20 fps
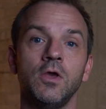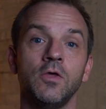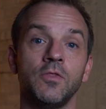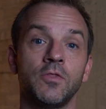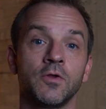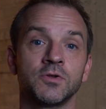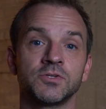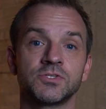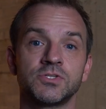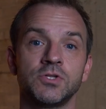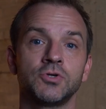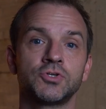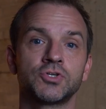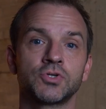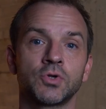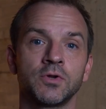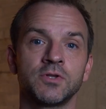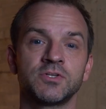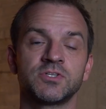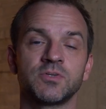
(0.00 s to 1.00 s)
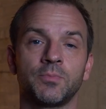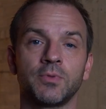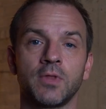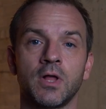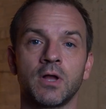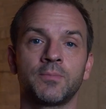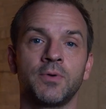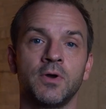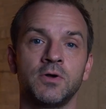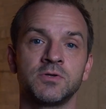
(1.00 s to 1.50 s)
There is no shortage of
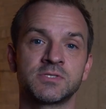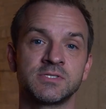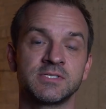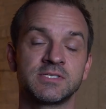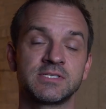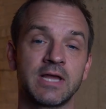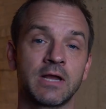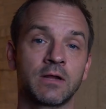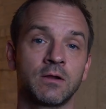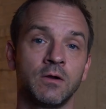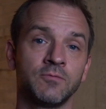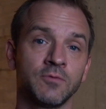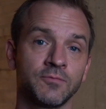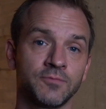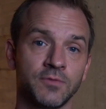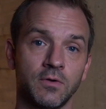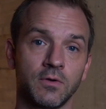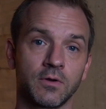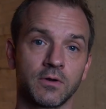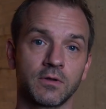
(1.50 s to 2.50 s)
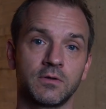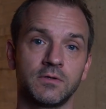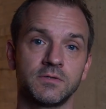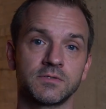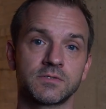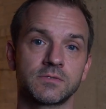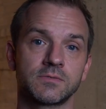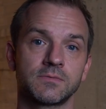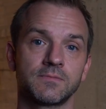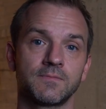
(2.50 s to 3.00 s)
blog posts and Stack Overflow
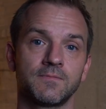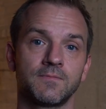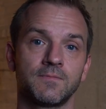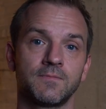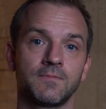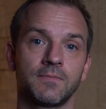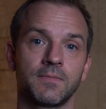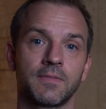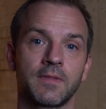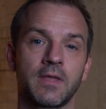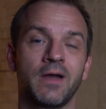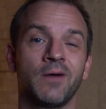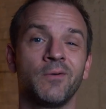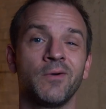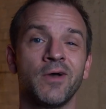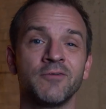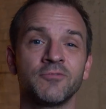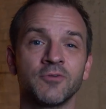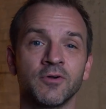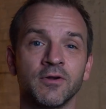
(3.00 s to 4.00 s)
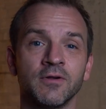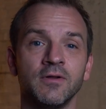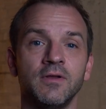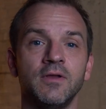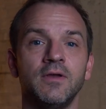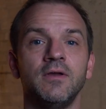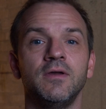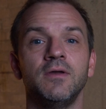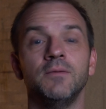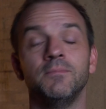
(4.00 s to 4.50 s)
articles. However,
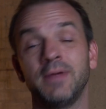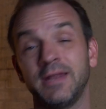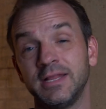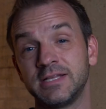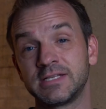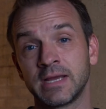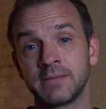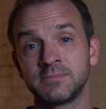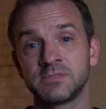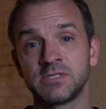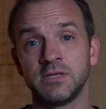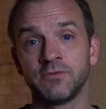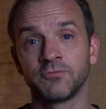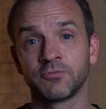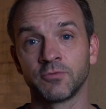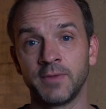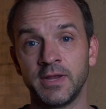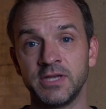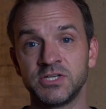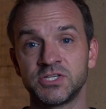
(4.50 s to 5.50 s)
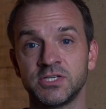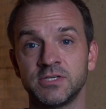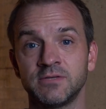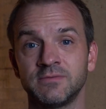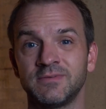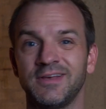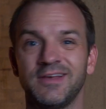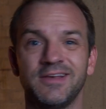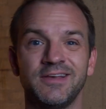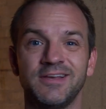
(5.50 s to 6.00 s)
many times the
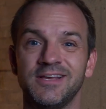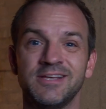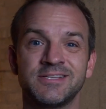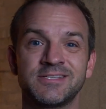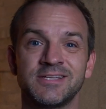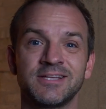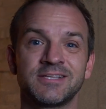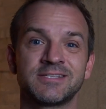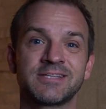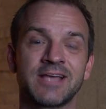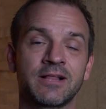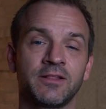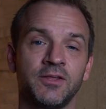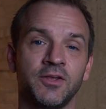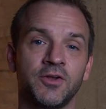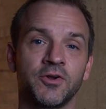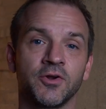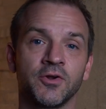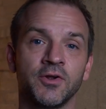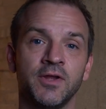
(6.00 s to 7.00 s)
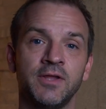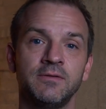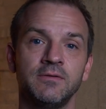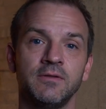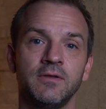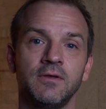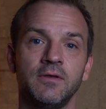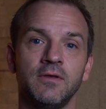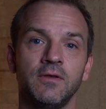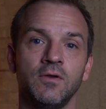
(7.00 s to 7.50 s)
information isn't exactly
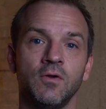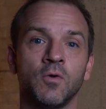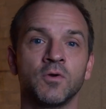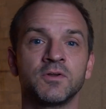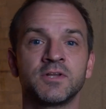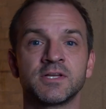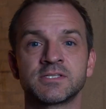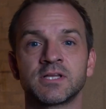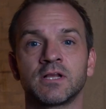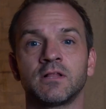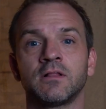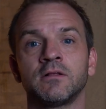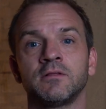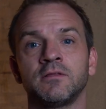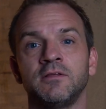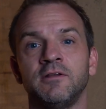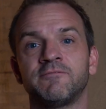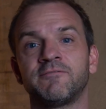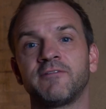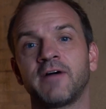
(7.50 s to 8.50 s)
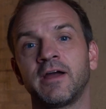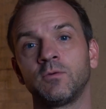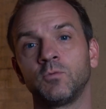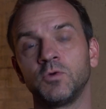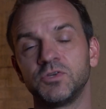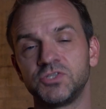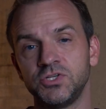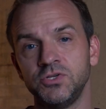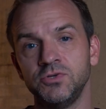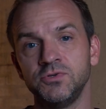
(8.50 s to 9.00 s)
current or doesn't clearly define
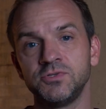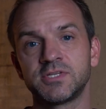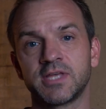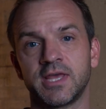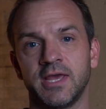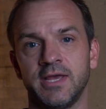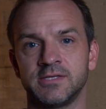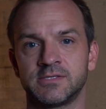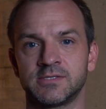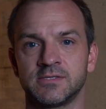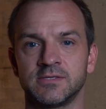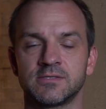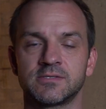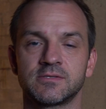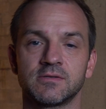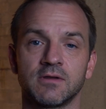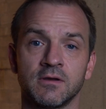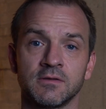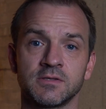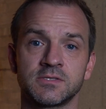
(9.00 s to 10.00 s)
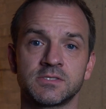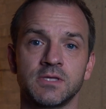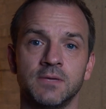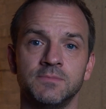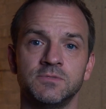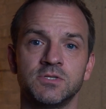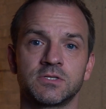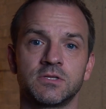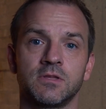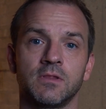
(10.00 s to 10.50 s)
which use cases are the
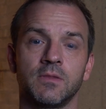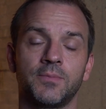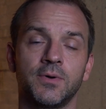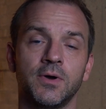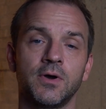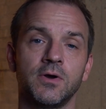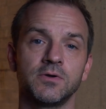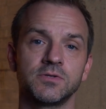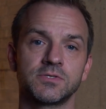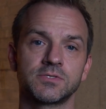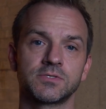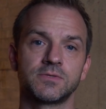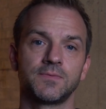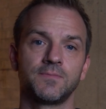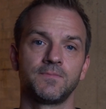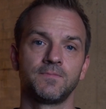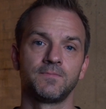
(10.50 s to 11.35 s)
subject of the post.